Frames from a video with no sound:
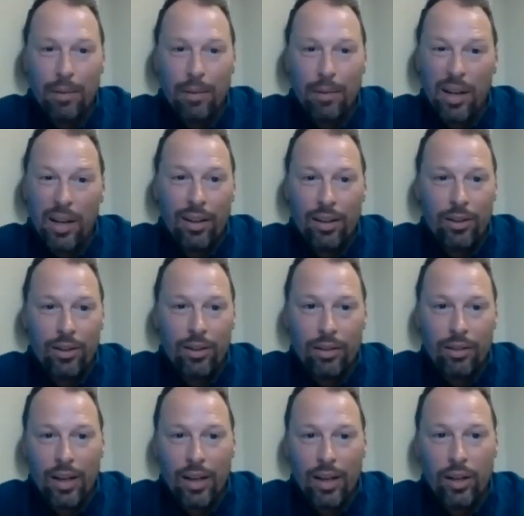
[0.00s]
I'm not going to do
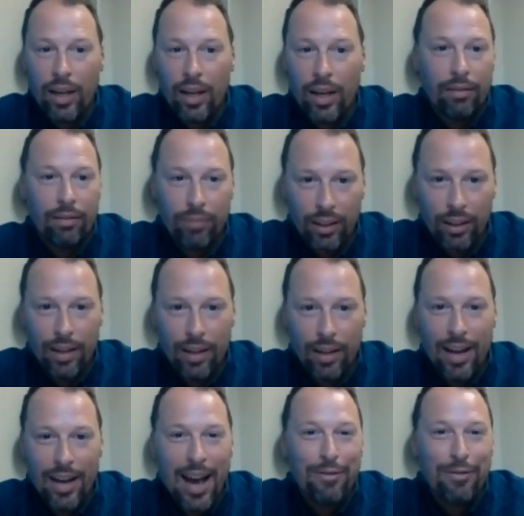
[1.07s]
it ever again unless I
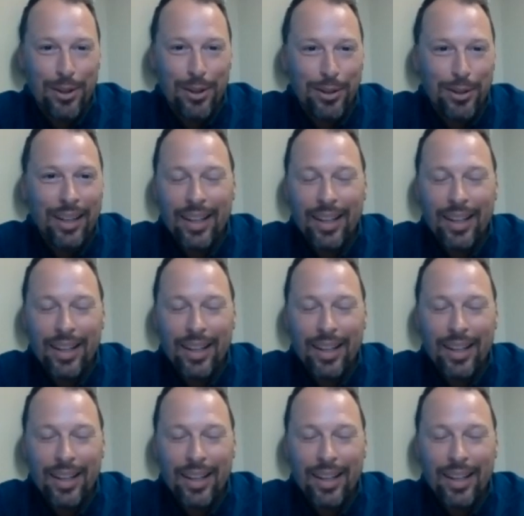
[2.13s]
have to.